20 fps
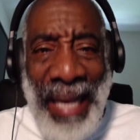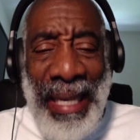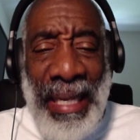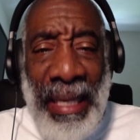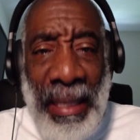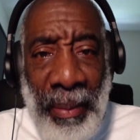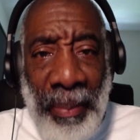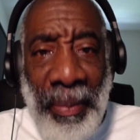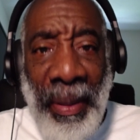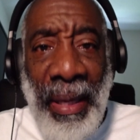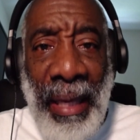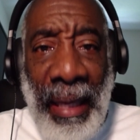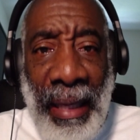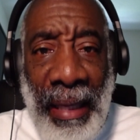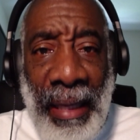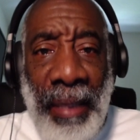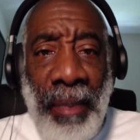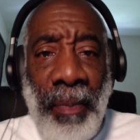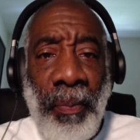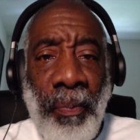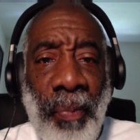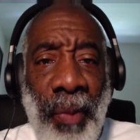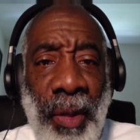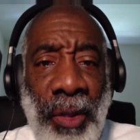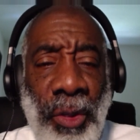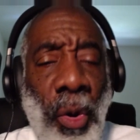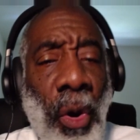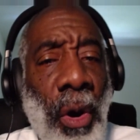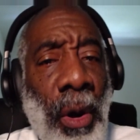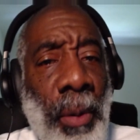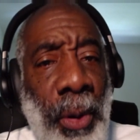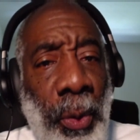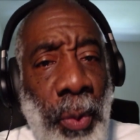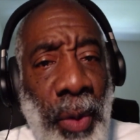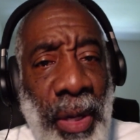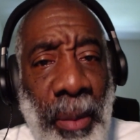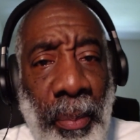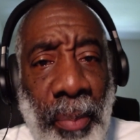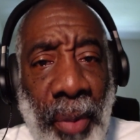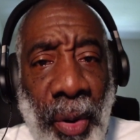to me. So are we
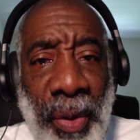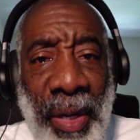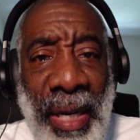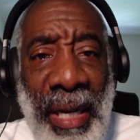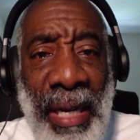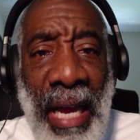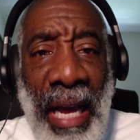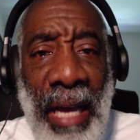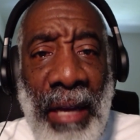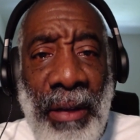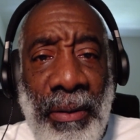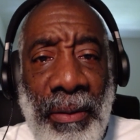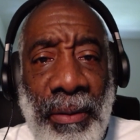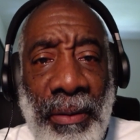really burning down